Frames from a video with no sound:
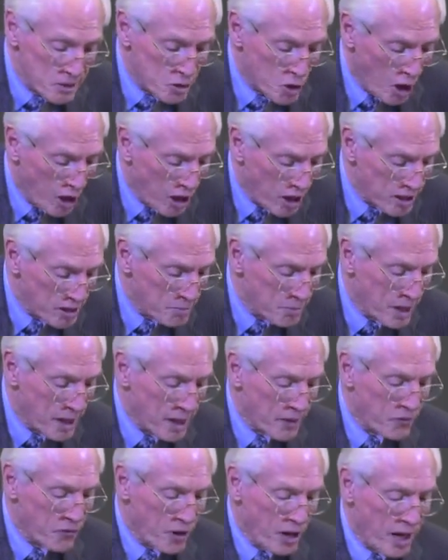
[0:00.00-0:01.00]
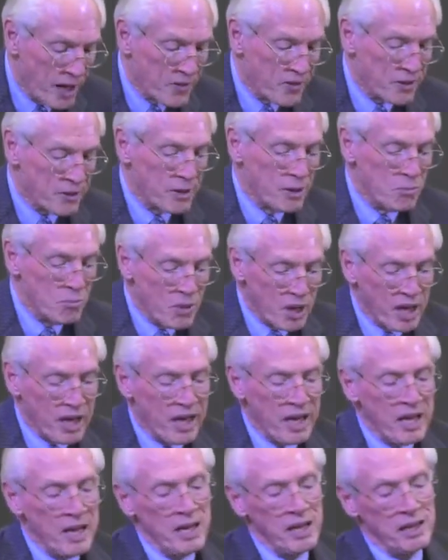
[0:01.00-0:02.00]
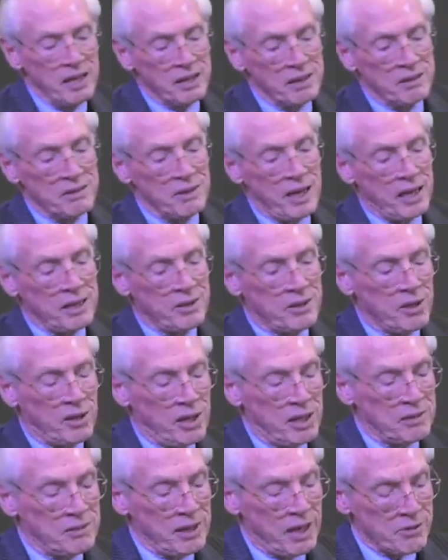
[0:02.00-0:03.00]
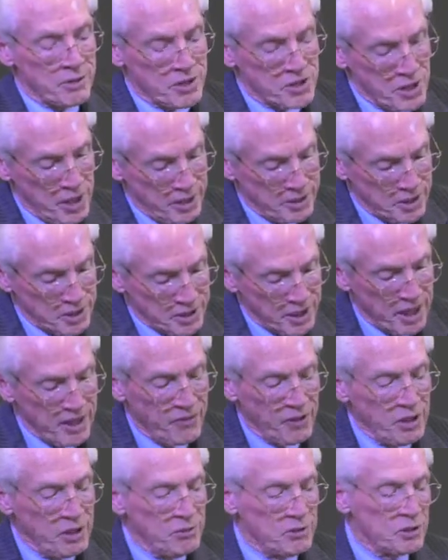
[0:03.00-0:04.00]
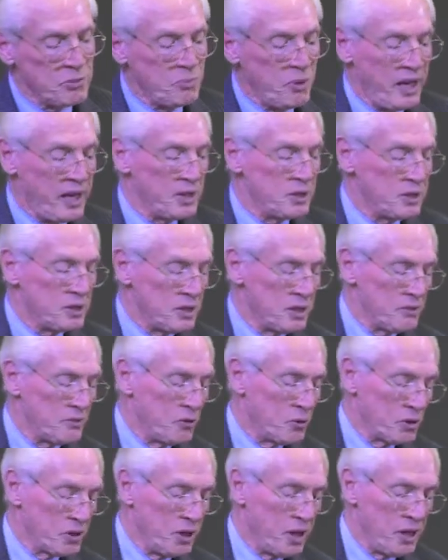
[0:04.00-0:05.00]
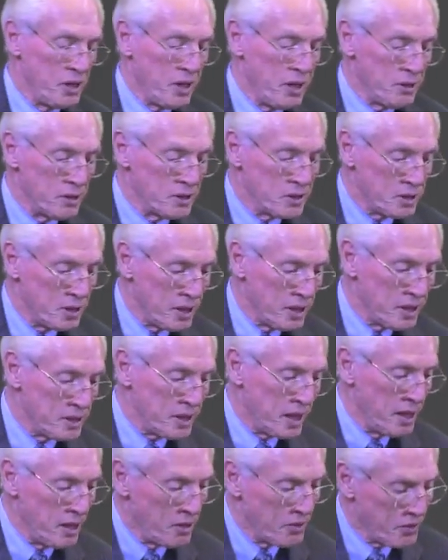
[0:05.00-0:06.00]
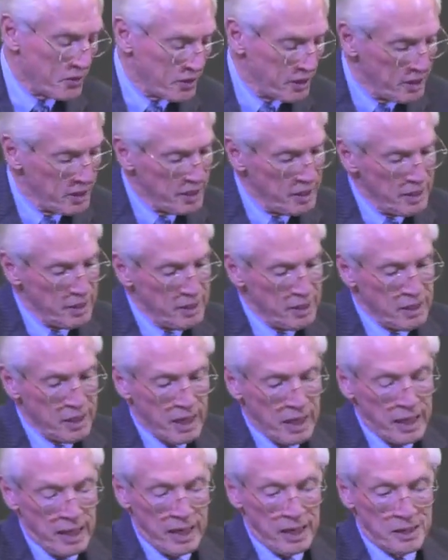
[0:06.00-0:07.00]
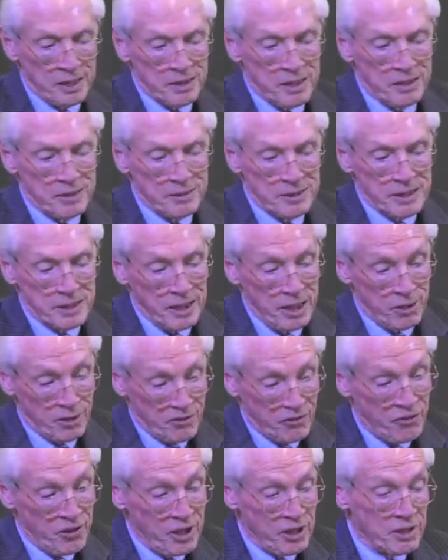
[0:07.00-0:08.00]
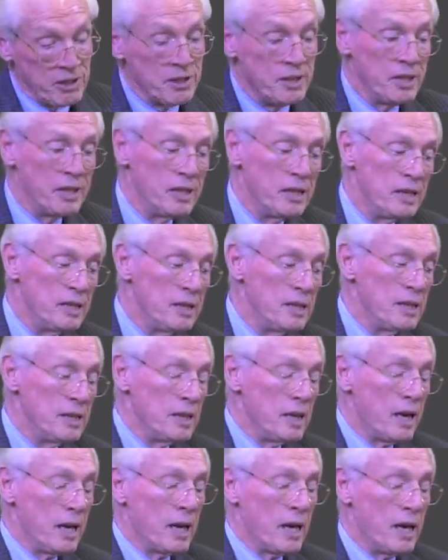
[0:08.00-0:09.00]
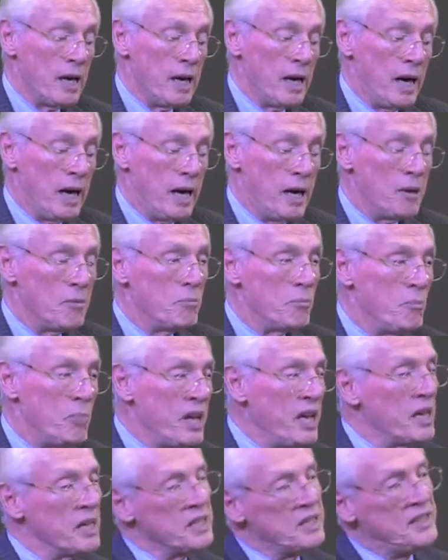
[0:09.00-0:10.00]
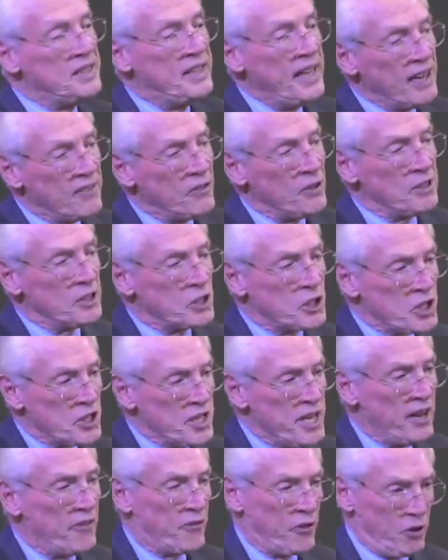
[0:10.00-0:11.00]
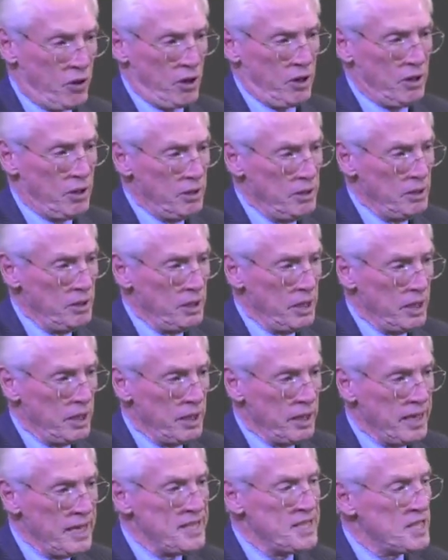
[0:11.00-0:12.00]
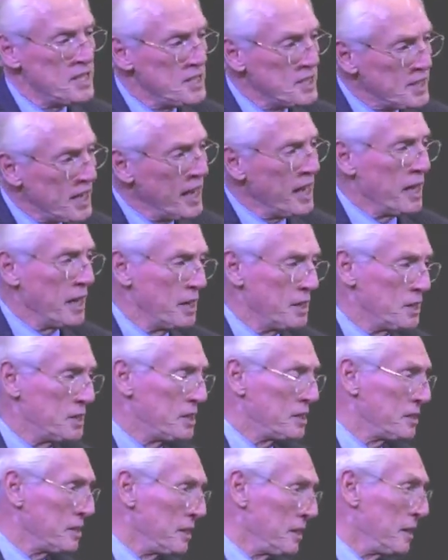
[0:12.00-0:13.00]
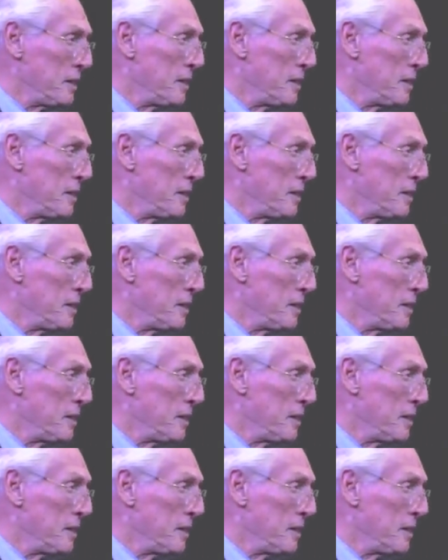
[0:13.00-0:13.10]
taught my father and me, and I taught our son Stephen, who was pastor for 10 years till his health interfered. Be a devil sniffer. He stinks.